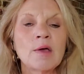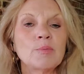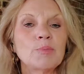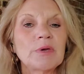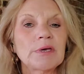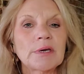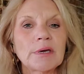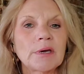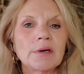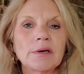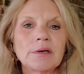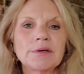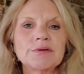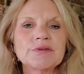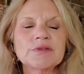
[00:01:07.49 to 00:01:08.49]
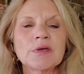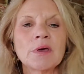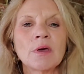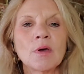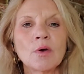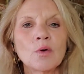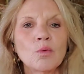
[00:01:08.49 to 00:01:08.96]
because
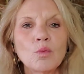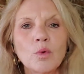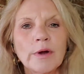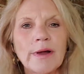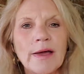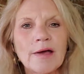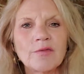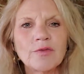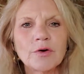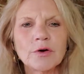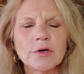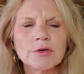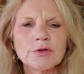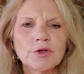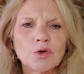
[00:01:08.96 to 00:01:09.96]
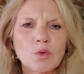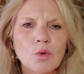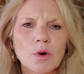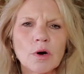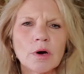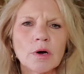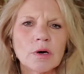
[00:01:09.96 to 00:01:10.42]
whatever
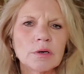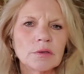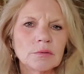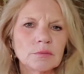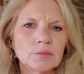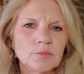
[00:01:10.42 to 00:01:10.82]
your